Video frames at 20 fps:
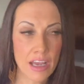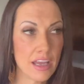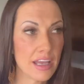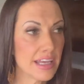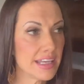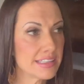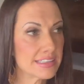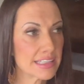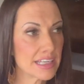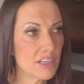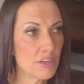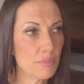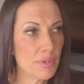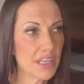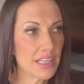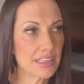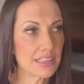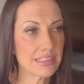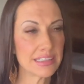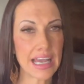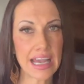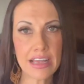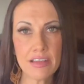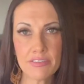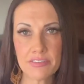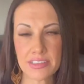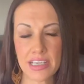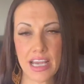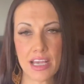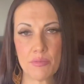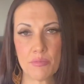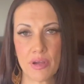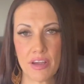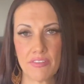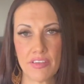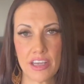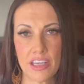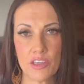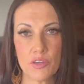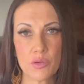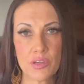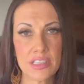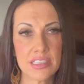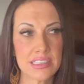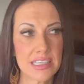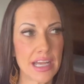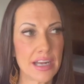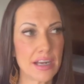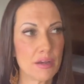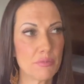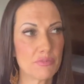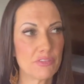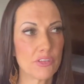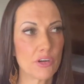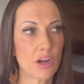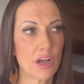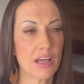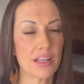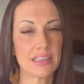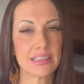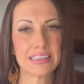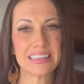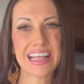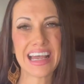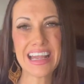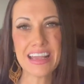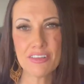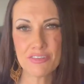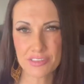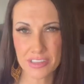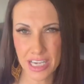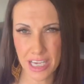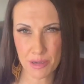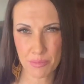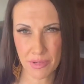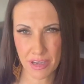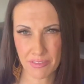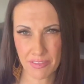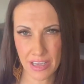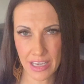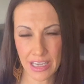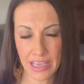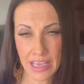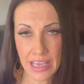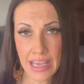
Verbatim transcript: It's going to be a lifetime of it. You can sign up for a lifetime of it.